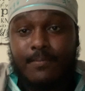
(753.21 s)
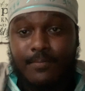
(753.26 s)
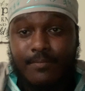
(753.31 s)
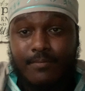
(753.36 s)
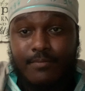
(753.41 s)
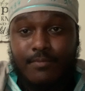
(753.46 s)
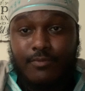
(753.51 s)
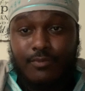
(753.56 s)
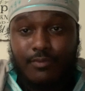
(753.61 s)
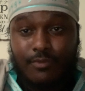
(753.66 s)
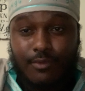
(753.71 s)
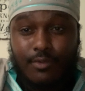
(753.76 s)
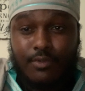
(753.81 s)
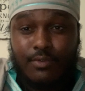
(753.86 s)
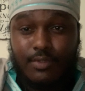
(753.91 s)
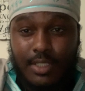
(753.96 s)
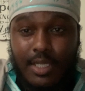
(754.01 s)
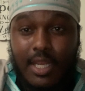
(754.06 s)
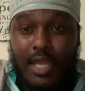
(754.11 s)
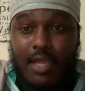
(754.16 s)

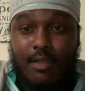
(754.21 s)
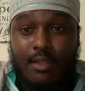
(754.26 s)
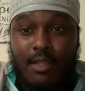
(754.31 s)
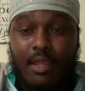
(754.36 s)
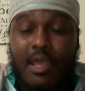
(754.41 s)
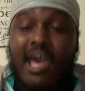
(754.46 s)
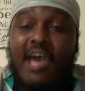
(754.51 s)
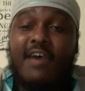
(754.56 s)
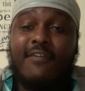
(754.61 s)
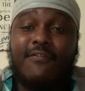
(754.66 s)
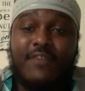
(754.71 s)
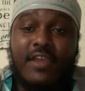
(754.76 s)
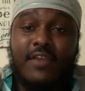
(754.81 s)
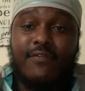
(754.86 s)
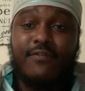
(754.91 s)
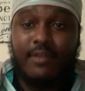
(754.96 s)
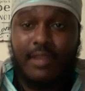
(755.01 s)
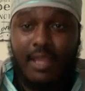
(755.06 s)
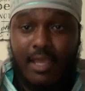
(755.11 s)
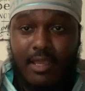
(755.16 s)
You see that? Have
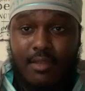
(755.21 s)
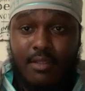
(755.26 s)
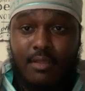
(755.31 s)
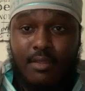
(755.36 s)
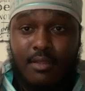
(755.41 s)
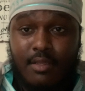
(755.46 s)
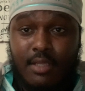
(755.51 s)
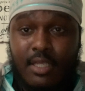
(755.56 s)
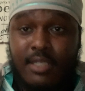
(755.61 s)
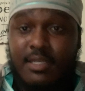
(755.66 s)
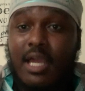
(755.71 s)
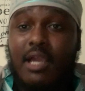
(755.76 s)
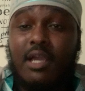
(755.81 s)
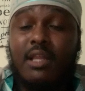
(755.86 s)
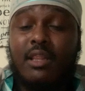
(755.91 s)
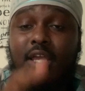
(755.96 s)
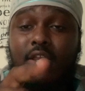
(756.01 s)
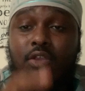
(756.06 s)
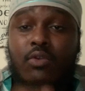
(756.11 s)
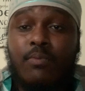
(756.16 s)
faith in that. He's not
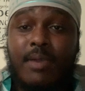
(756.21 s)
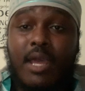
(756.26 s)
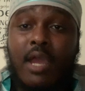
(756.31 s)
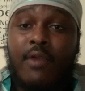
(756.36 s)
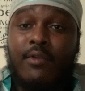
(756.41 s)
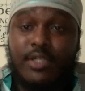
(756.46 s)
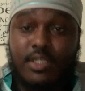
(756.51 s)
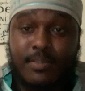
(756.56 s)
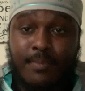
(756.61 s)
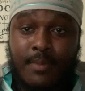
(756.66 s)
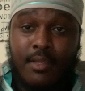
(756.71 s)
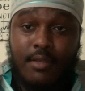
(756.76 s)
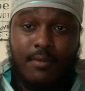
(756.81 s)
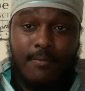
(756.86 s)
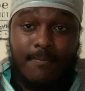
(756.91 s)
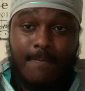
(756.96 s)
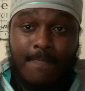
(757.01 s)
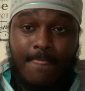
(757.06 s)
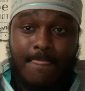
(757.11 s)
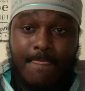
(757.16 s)
gonna let you perish, man.
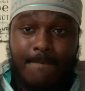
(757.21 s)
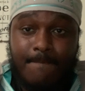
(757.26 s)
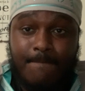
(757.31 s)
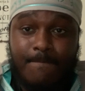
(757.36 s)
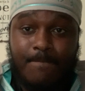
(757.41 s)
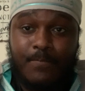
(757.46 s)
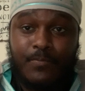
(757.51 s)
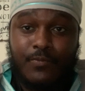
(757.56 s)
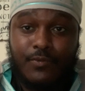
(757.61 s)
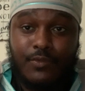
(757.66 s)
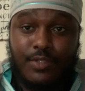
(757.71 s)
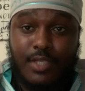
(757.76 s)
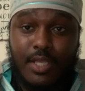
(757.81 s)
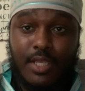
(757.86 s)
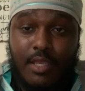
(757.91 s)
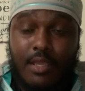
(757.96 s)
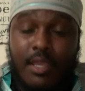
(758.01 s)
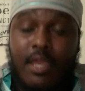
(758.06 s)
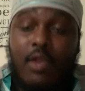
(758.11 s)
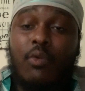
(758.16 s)

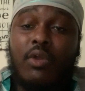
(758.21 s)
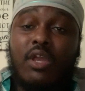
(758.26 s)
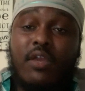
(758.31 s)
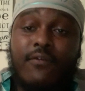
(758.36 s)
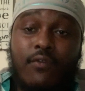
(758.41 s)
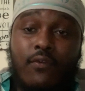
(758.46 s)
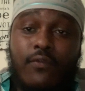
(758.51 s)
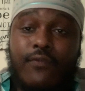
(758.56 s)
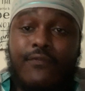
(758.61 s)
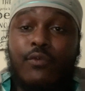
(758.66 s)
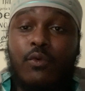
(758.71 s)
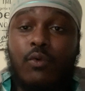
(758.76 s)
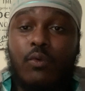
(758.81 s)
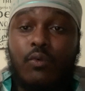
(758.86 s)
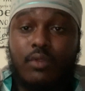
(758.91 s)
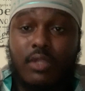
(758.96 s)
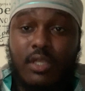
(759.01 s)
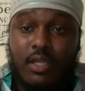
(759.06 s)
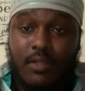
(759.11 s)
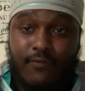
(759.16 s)
He won't give you
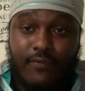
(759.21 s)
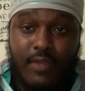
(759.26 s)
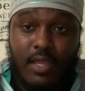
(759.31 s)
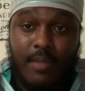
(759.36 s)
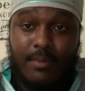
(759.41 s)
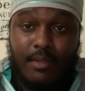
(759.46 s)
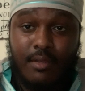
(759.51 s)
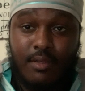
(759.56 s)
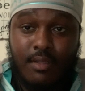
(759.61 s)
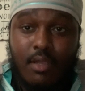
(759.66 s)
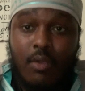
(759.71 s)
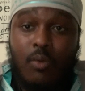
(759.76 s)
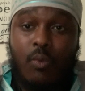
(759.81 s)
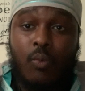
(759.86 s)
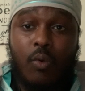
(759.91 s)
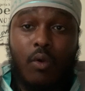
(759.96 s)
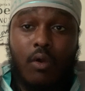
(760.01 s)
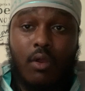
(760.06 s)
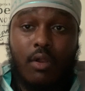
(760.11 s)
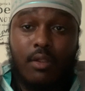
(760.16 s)
food in the famine,
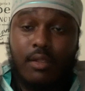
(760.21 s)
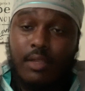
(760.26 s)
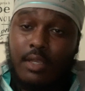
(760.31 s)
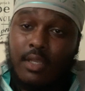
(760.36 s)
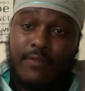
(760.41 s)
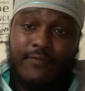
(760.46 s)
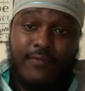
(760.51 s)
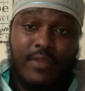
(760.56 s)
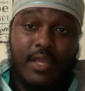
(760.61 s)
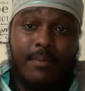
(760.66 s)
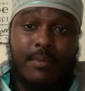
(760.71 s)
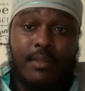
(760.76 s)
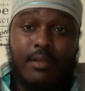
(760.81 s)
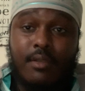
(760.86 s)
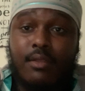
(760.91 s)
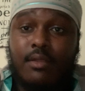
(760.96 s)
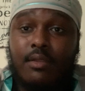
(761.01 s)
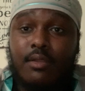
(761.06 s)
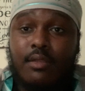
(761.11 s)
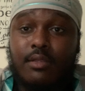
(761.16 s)
water in the famine.
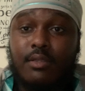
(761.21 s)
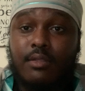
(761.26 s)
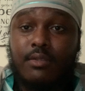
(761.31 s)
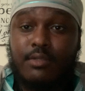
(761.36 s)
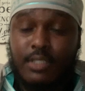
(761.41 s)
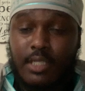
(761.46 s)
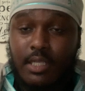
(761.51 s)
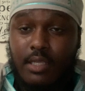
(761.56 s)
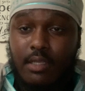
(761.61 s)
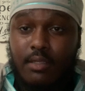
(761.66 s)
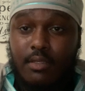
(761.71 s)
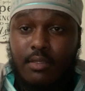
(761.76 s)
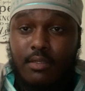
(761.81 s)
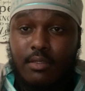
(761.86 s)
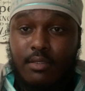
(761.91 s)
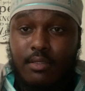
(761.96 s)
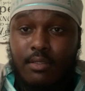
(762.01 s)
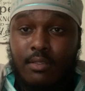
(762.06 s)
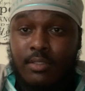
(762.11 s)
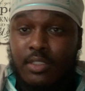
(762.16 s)
See?
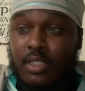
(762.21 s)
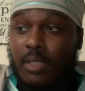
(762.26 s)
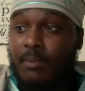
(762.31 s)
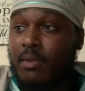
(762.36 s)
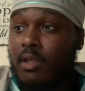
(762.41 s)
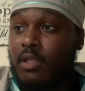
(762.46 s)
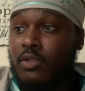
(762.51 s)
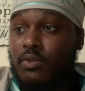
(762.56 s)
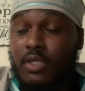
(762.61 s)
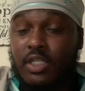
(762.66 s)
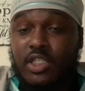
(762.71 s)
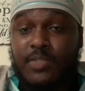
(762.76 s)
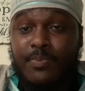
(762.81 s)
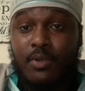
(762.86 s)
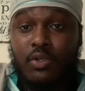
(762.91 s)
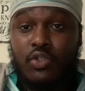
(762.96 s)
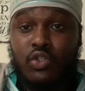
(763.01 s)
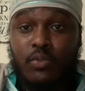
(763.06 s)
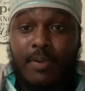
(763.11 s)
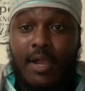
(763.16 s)
Some brothers with
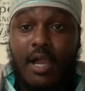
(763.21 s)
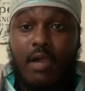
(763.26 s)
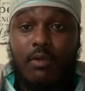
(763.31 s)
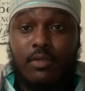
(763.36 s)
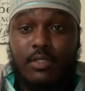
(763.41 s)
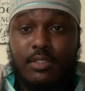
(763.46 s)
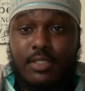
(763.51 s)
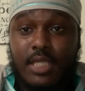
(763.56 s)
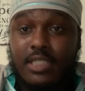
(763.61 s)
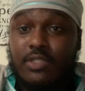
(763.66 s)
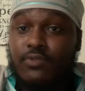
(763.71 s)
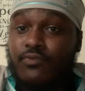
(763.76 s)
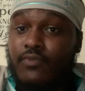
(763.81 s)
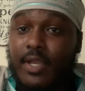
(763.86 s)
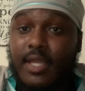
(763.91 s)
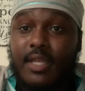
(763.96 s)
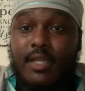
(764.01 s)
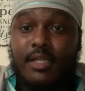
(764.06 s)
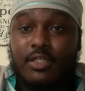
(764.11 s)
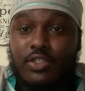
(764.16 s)
spiritual powers. That's
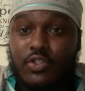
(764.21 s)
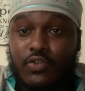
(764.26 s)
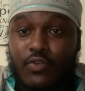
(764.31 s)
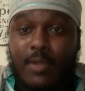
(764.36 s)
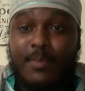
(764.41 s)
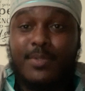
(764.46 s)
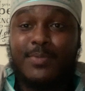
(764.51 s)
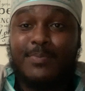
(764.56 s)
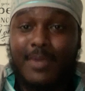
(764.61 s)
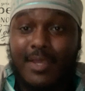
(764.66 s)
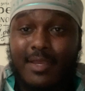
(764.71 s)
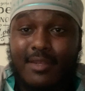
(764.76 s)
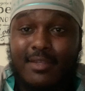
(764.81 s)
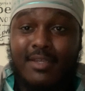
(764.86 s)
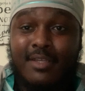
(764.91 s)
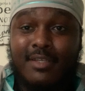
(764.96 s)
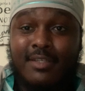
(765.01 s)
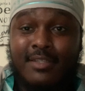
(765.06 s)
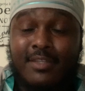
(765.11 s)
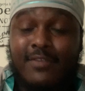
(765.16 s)
written in the scripts, man.
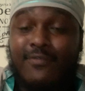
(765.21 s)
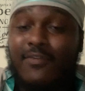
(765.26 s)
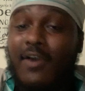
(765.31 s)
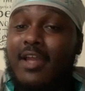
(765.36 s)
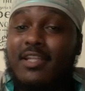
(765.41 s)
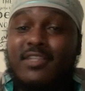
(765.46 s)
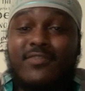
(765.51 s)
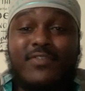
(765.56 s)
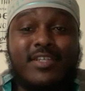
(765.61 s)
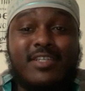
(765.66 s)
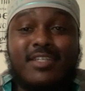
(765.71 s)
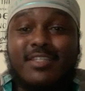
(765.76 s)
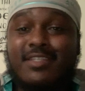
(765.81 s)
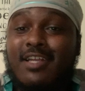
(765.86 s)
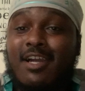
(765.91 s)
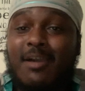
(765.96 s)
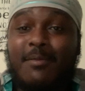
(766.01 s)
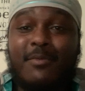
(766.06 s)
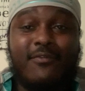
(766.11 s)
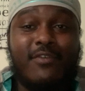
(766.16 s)
Divine vision is
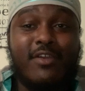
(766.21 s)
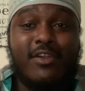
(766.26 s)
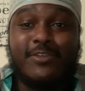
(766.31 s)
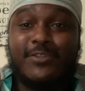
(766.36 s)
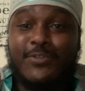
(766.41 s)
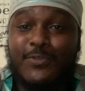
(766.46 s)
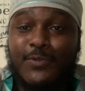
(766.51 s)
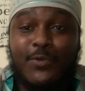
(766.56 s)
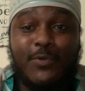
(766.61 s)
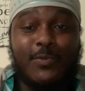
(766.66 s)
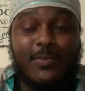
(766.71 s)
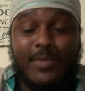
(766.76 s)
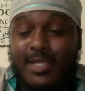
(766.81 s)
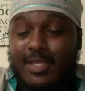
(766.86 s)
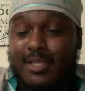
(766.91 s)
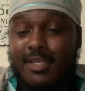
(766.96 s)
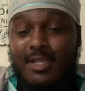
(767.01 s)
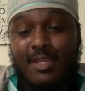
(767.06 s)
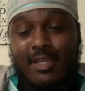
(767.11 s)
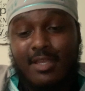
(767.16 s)
coming very soon,
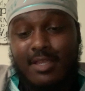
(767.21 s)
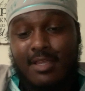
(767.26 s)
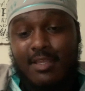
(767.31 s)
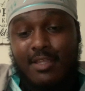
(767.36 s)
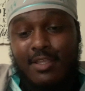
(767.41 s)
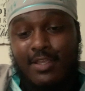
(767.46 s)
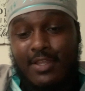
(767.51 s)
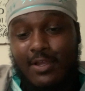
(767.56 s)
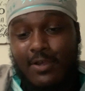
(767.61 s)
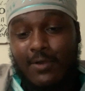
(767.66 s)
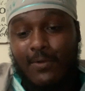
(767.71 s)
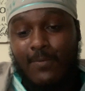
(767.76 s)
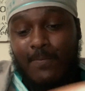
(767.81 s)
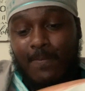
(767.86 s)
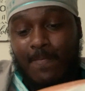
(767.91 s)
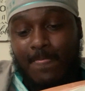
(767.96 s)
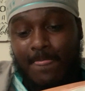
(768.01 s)
man. You know?